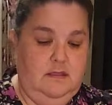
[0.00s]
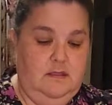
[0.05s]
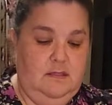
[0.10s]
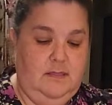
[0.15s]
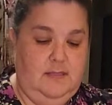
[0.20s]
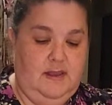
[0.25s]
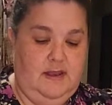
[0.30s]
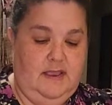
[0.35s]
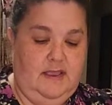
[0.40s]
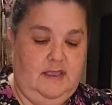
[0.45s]

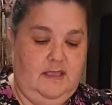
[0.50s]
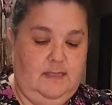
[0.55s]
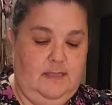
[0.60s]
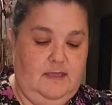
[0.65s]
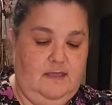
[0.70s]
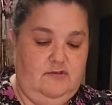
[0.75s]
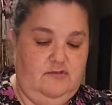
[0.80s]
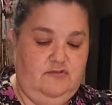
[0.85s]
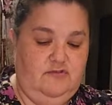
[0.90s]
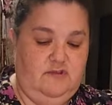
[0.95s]
that I can
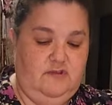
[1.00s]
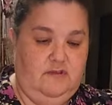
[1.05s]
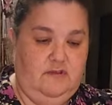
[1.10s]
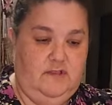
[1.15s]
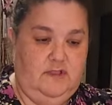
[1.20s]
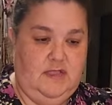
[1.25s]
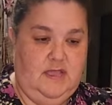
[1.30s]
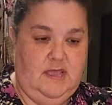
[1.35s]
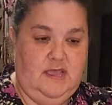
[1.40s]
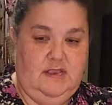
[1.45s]
then
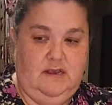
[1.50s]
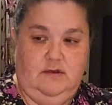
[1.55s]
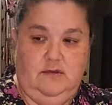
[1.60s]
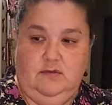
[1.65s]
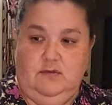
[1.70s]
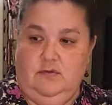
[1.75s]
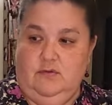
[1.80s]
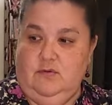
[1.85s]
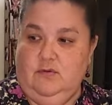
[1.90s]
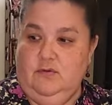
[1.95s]
just slide
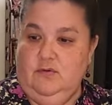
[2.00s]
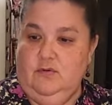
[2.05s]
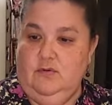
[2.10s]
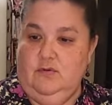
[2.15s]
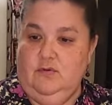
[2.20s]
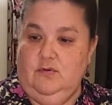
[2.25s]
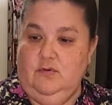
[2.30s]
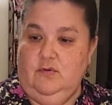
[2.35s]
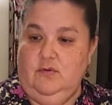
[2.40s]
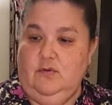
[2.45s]

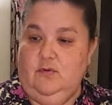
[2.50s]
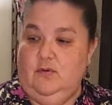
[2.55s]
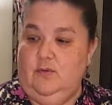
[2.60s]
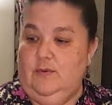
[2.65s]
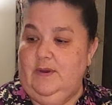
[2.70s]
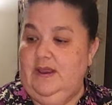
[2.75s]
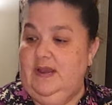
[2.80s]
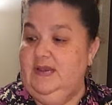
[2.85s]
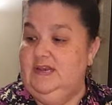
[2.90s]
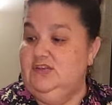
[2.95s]

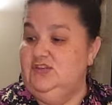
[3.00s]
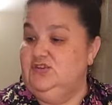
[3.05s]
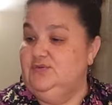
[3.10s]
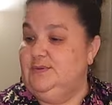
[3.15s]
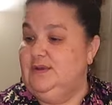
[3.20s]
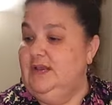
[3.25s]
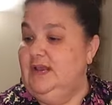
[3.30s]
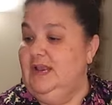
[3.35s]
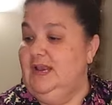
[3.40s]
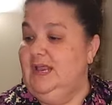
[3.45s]
right
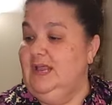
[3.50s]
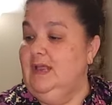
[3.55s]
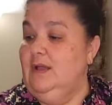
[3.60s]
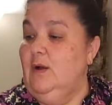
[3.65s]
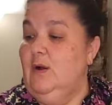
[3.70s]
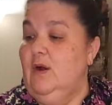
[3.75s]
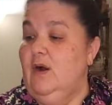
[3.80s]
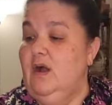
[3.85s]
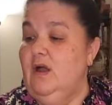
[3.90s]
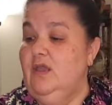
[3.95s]
into it. And
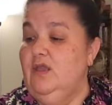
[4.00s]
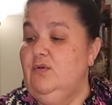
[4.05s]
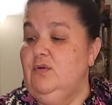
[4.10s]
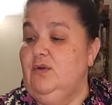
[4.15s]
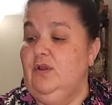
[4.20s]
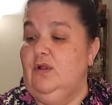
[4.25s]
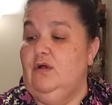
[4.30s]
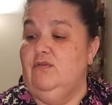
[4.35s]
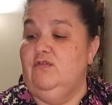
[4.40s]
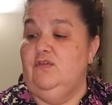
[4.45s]
you
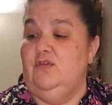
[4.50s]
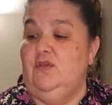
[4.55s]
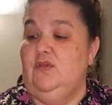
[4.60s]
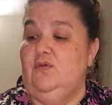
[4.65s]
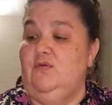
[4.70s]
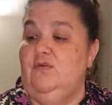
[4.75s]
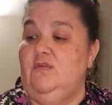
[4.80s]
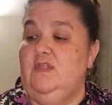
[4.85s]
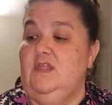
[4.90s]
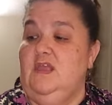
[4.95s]
can also
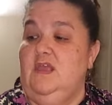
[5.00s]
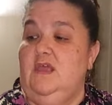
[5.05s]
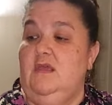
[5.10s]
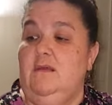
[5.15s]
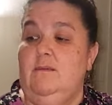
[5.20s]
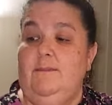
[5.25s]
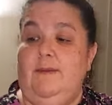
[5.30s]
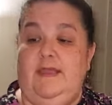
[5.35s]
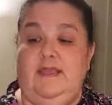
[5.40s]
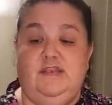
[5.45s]
use
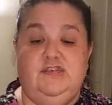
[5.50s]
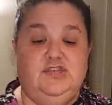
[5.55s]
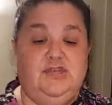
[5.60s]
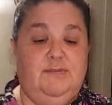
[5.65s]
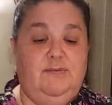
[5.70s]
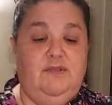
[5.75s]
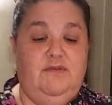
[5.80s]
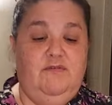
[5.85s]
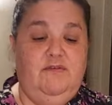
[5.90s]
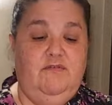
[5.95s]
the paint
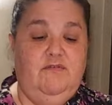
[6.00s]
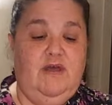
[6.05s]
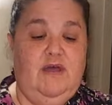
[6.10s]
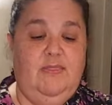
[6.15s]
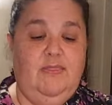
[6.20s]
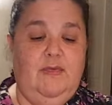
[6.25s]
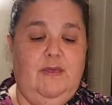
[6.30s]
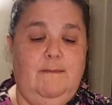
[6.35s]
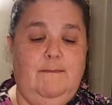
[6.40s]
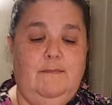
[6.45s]
chips if you've
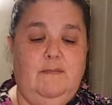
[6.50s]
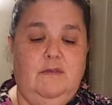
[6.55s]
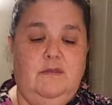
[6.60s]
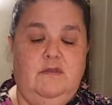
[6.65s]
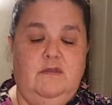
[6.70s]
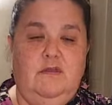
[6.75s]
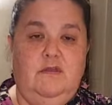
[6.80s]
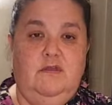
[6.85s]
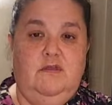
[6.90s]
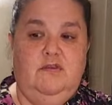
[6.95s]
got them.
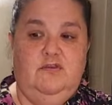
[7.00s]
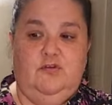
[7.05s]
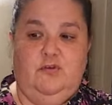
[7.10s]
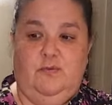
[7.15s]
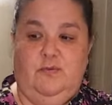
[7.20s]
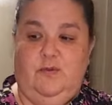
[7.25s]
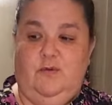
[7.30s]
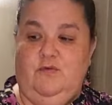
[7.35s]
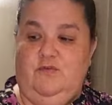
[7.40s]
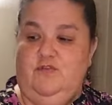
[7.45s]

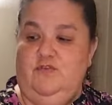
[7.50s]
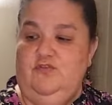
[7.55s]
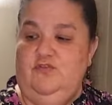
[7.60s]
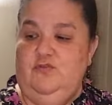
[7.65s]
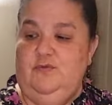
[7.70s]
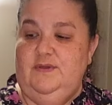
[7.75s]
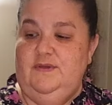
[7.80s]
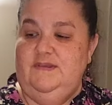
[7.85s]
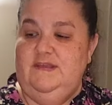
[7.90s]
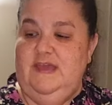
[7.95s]
Turn those
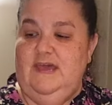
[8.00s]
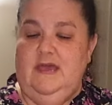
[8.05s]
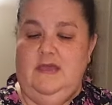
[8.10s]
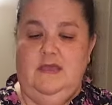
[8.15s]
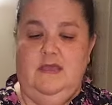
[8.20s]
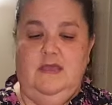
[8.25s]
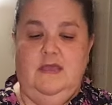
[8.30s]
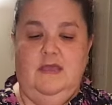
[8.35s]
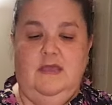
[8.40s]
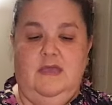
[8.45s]
into a
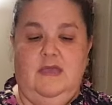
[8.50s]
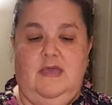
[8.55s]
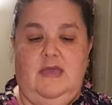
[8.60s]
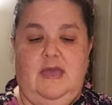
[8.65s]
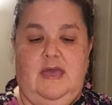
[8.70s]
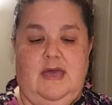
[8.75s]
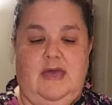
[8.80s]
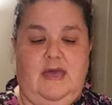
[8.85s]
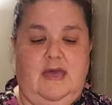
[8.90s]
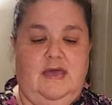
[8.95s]
tag,
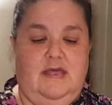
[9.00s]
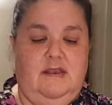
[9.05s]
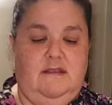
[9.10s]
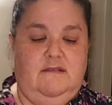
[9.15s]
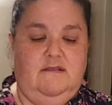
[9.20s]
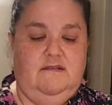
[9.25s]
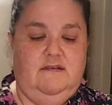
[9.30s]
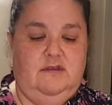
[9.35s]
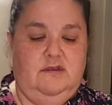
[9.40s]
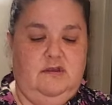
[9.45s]
add a
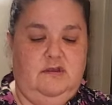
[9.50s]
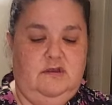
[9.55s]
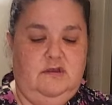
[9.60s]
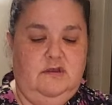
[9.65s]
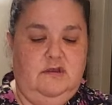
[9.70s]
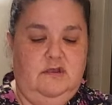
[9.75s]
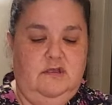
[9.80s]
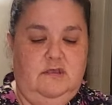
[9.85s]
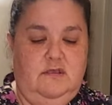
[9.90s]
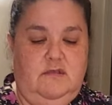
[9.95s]

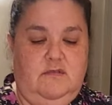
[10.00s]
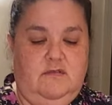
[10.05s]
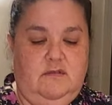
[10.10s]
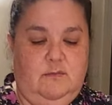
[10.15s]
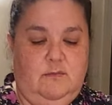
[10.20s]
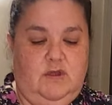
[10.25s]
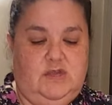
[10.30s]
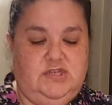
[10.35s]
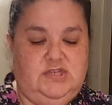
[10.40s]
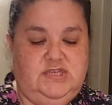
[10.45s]
sticker,
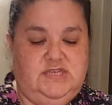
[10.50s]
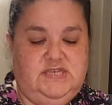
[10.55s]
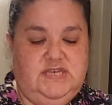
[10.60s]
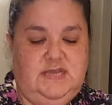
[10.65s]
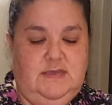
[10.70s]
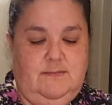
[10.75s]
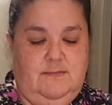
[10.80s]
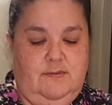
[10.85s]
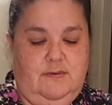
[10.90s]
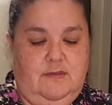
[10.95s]
some washi
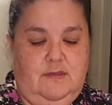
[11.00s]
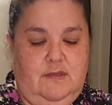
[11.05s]
tape,